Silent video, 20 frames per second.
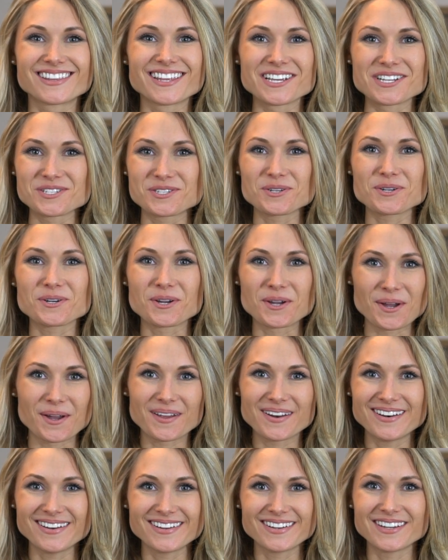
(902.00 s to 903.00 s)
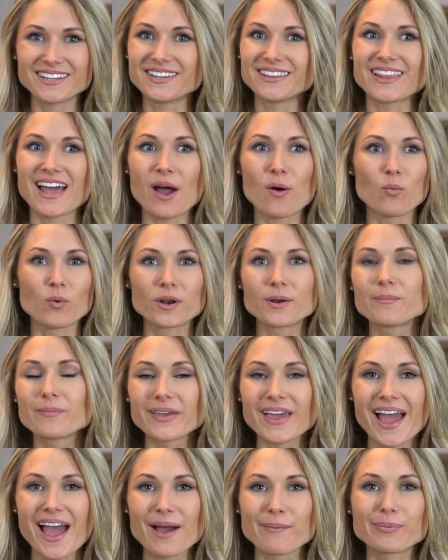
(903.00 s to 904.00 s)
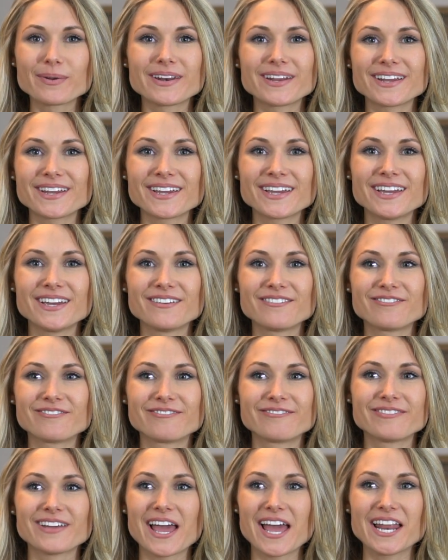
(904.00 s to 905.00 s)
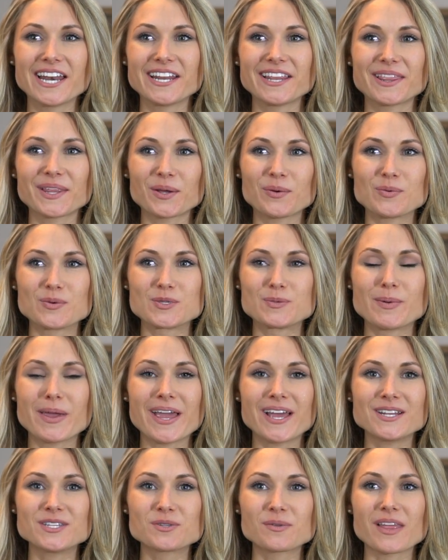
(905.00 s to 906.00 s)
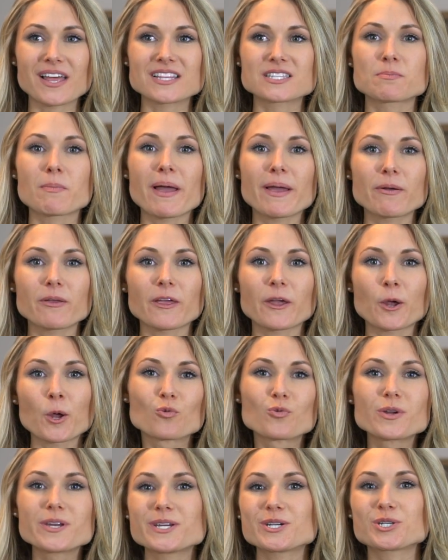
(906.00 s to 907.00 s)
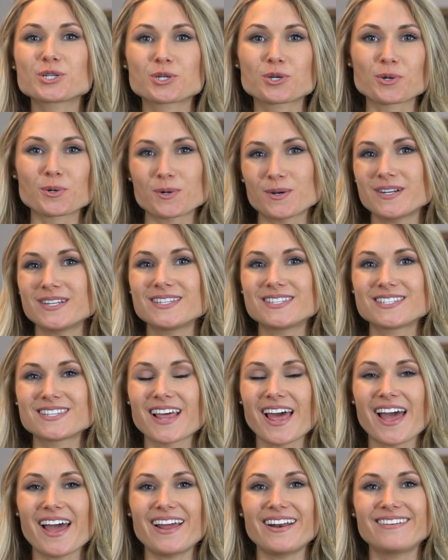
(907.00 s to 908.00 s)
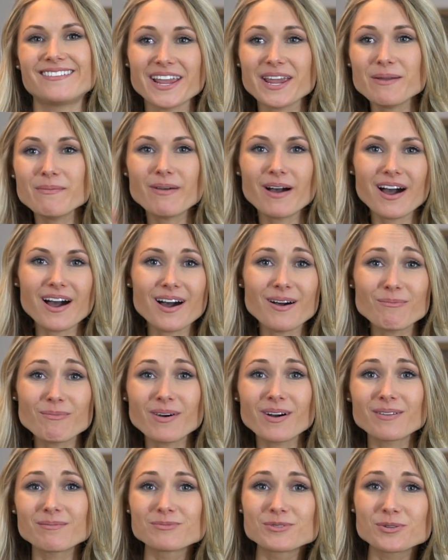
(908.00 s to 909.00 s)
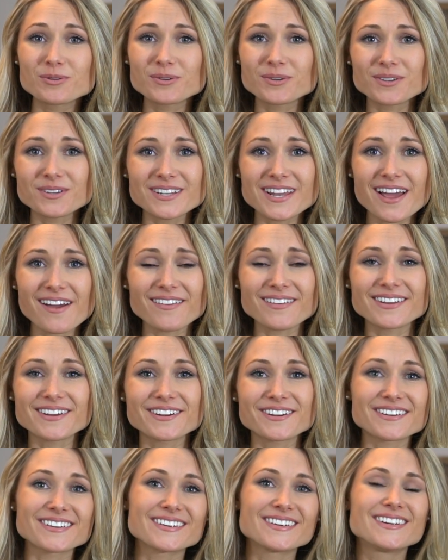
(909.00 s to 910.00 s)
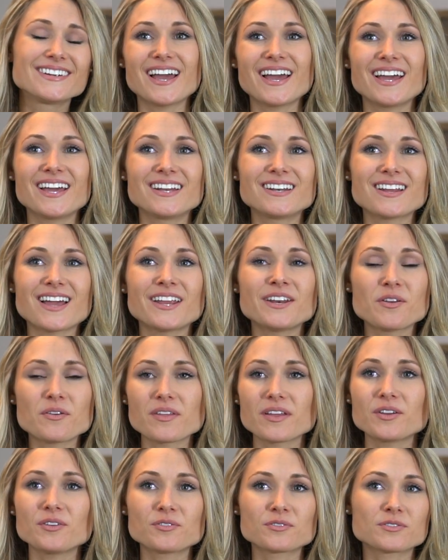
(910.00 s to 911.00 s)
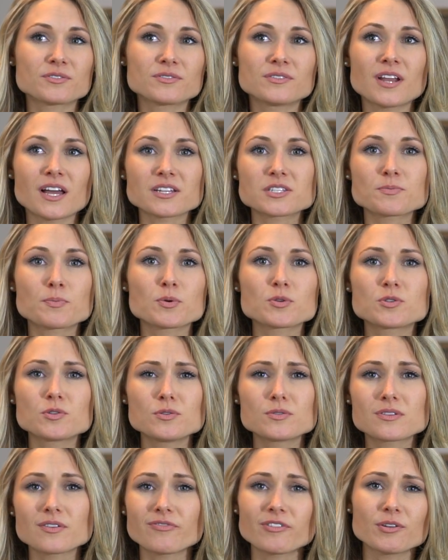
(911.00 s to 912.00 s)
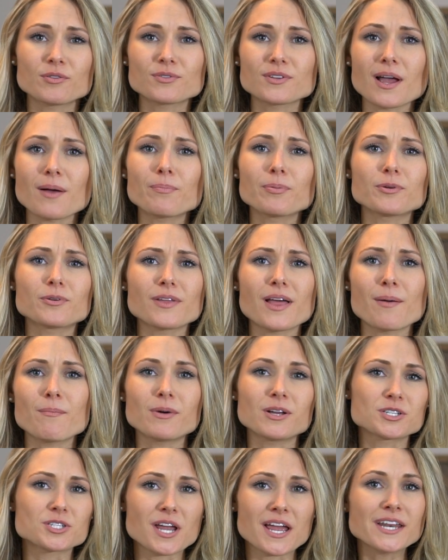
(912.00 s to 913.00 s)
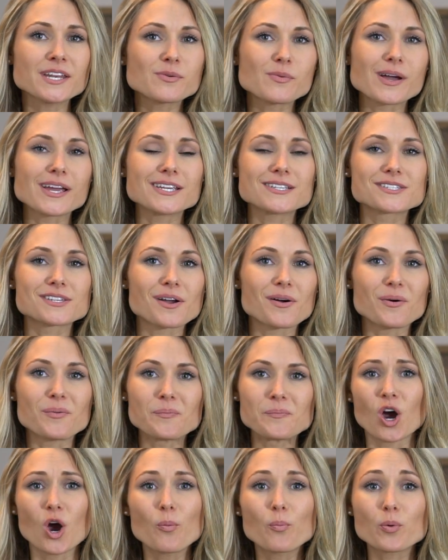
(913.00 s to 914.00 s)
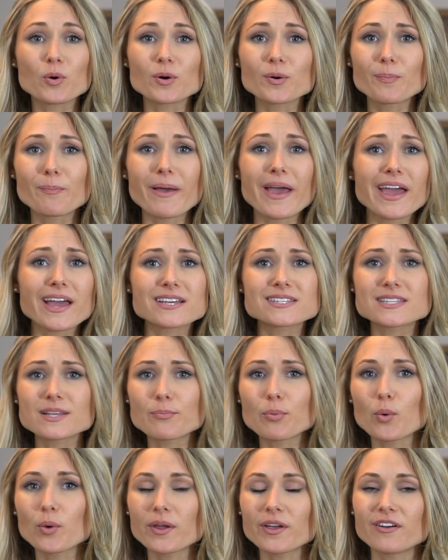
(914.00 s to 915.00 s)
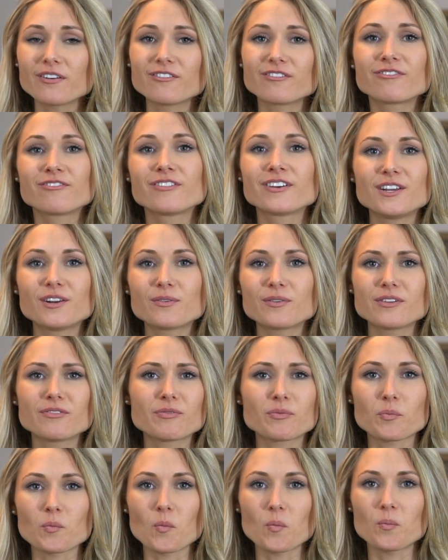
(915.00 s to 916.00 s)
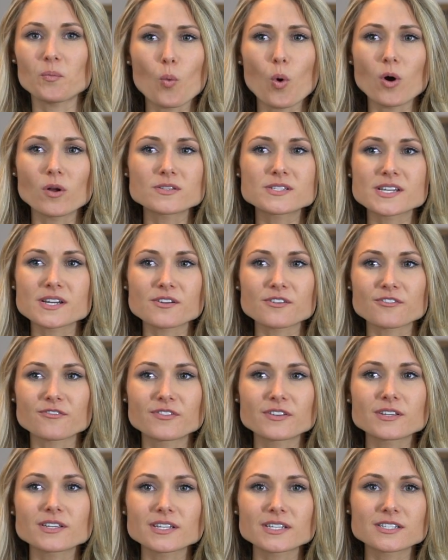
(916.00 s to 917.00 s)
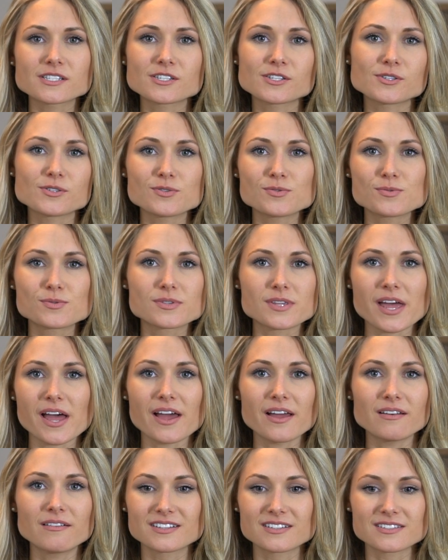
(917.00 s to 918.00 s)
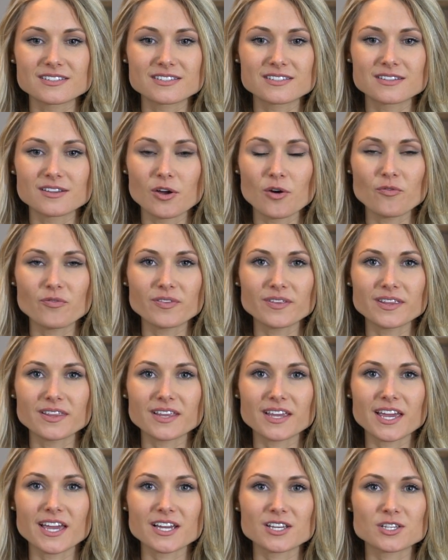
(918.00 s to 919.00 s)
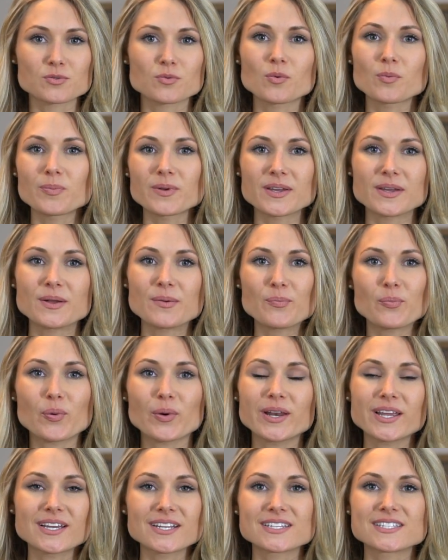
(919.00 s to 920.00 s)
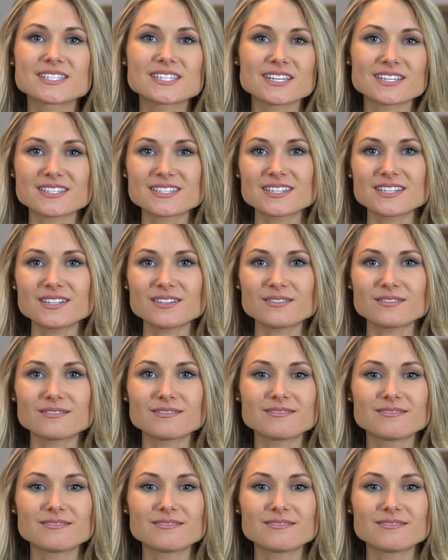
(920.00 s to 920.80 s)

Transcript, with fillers: things are good. That wouldn't be happening if anything was bad. So that's my, like, reassurance that, hey, Mom, I'm doing good down here. And I know that you're not supposed to use the fetal Doppler that much anyway, so hope we're past the point of, you know, even wanting or feeling to use that. Because hopefully the kicks will be pretty consistent